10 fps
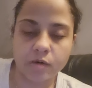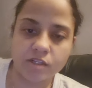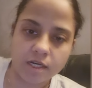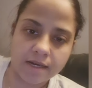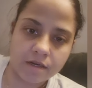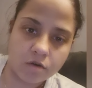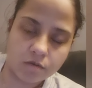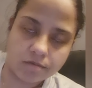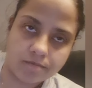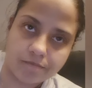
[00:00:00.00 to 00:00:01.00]
which I added
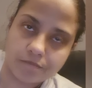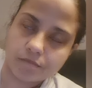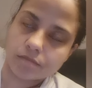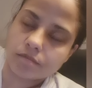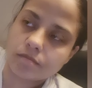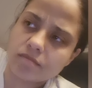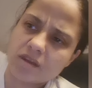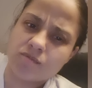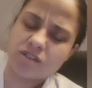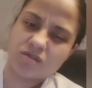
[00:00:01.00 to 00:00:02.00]
on,
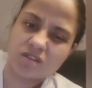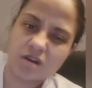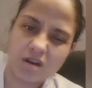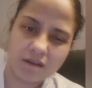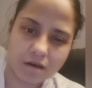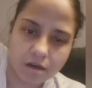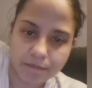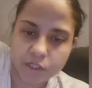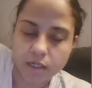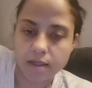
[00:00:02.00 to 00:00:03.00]
which was garlic and
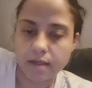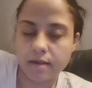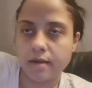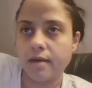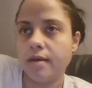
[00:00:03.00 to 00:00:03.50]
herb chicken.